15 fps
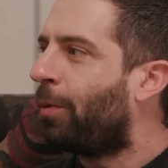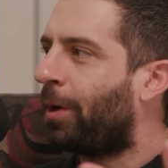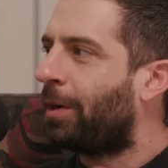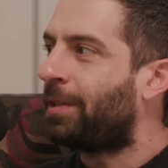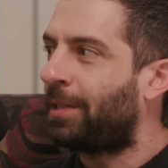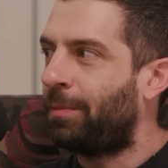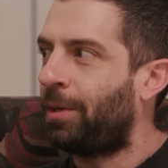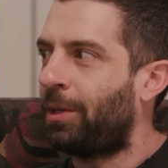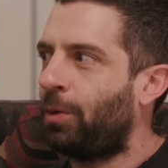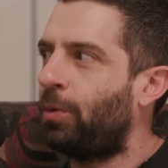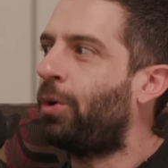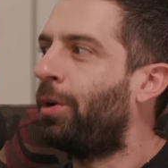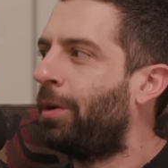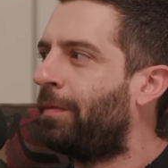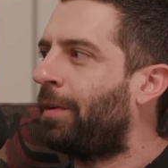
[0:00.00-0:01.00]
where it seemed like you
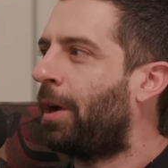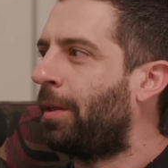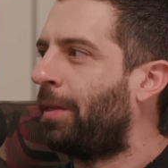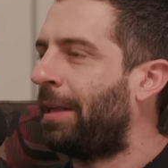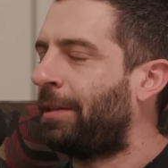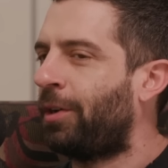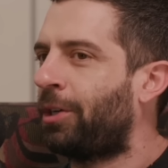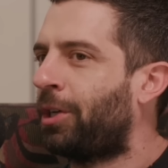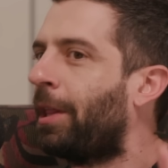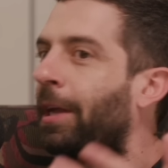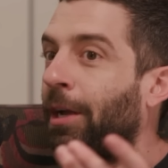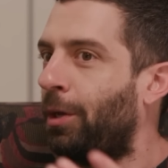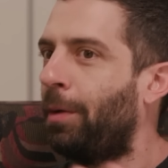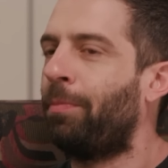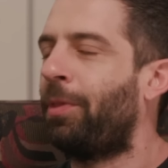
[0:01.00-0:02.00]
could have gone in that direction
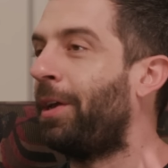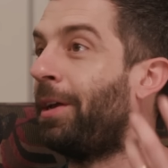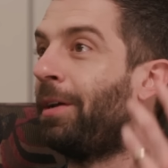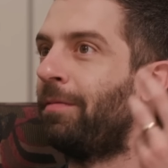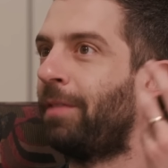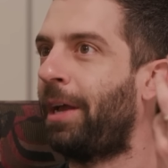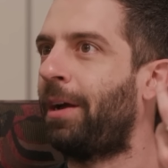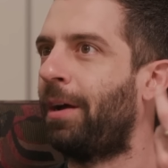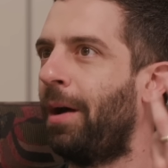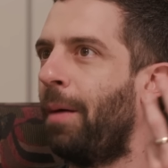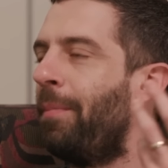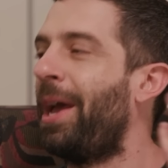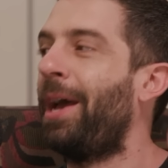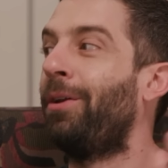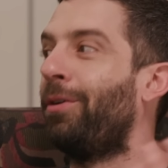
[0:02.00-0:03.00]
like i'm thinking of like a
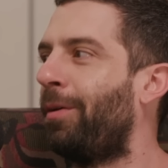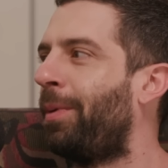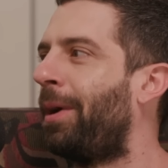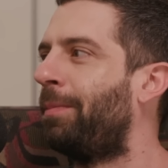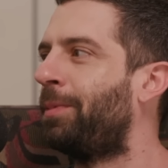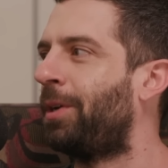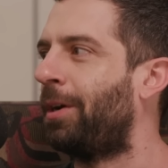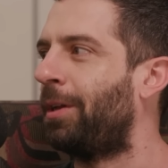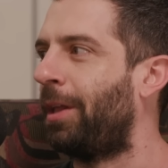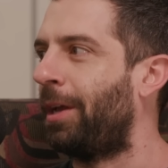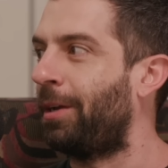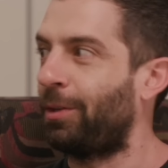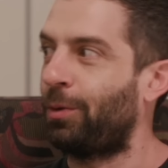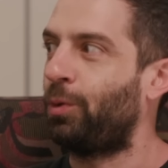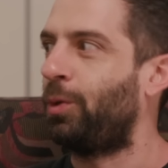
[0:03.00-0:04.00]
band or a pop star
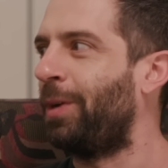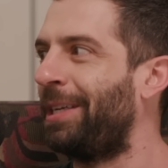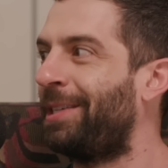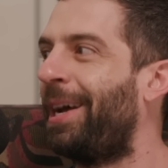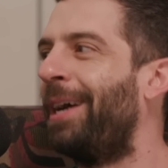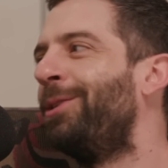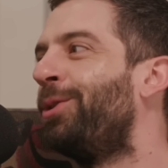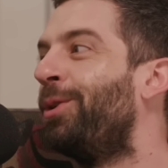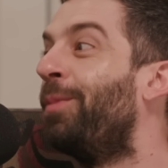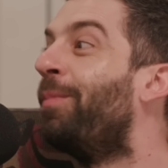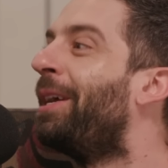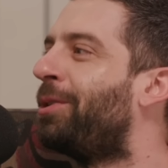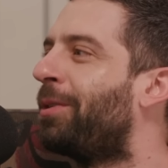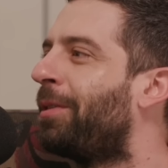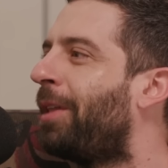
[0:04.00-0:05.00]
like do yeah. i sign to a
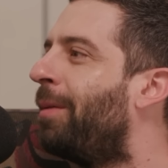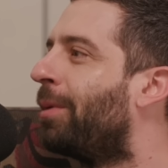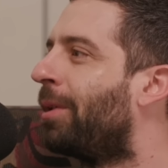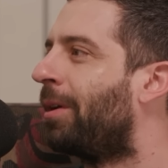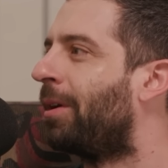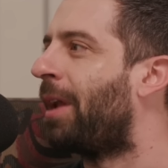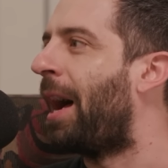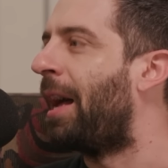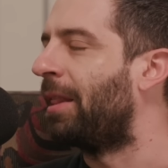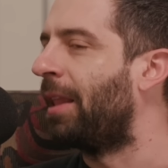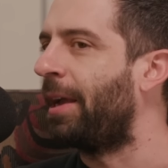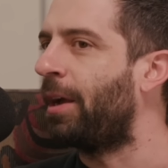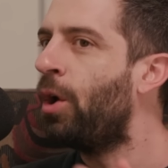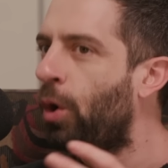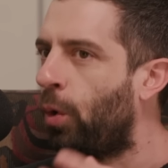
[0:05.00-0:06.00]
major label or not yeah.
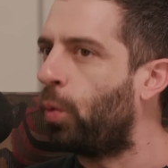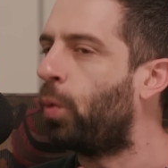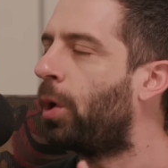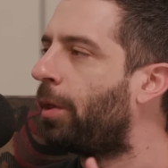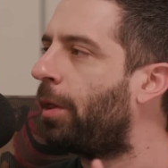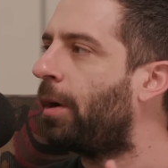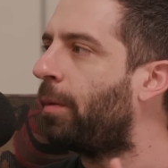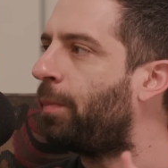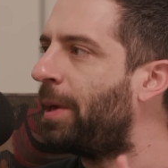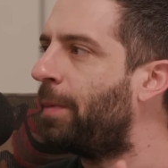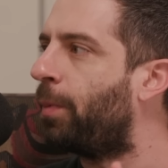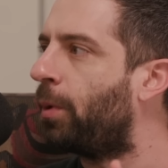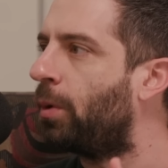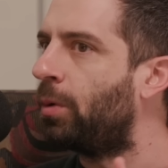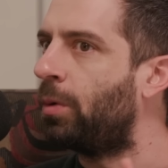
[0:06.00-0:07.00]
like were there
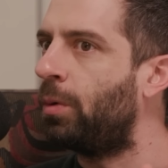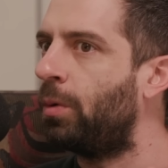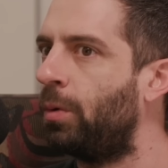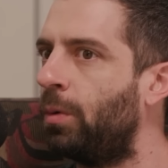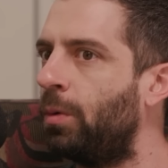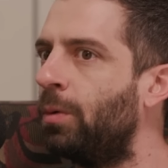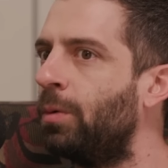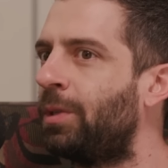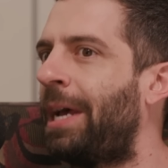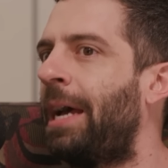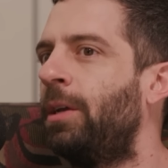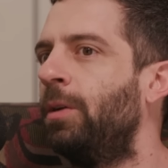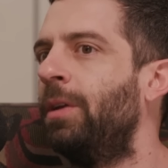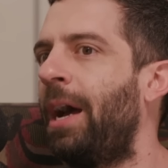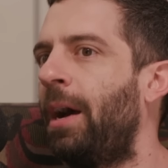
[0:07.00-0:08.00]
people who sat
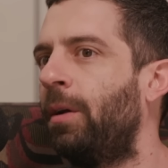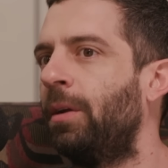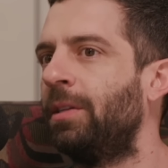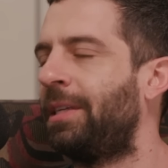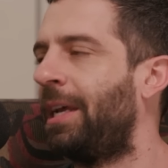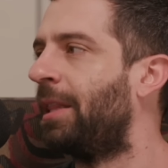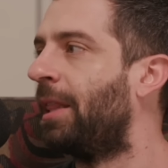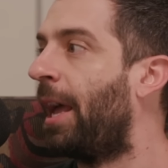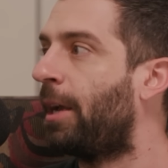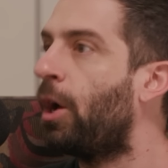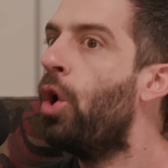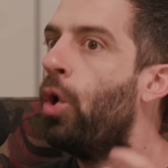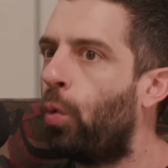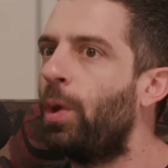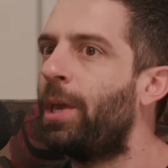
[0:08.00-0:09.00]
you down Always. and said like
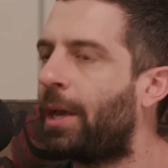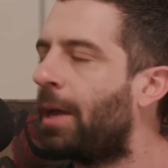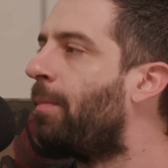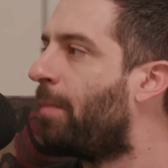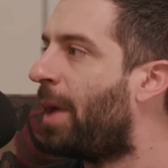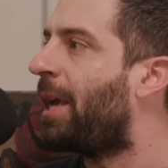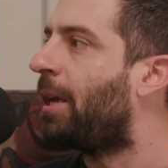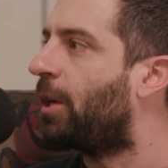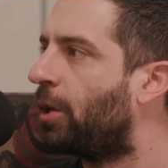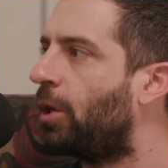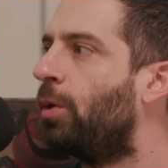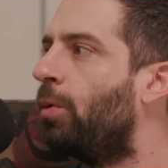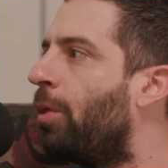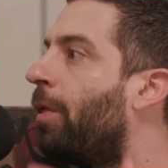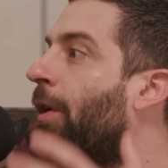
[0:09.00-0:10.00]
we can make
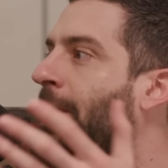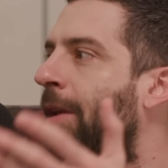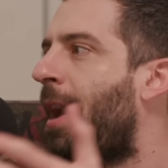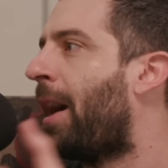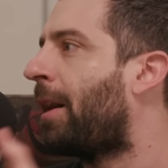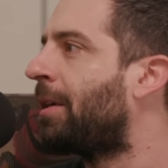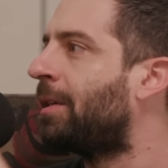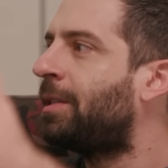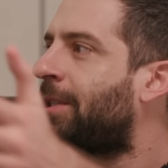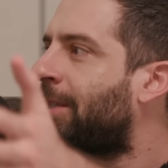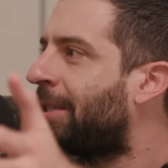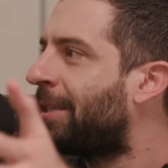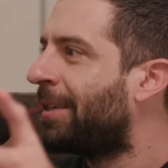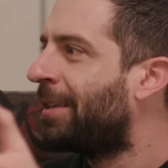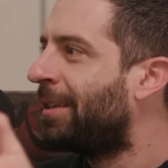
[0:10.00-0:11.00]
Every you day. the next yeah like
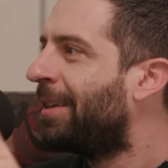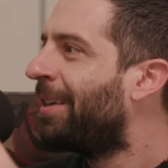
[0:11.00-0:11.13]
here's the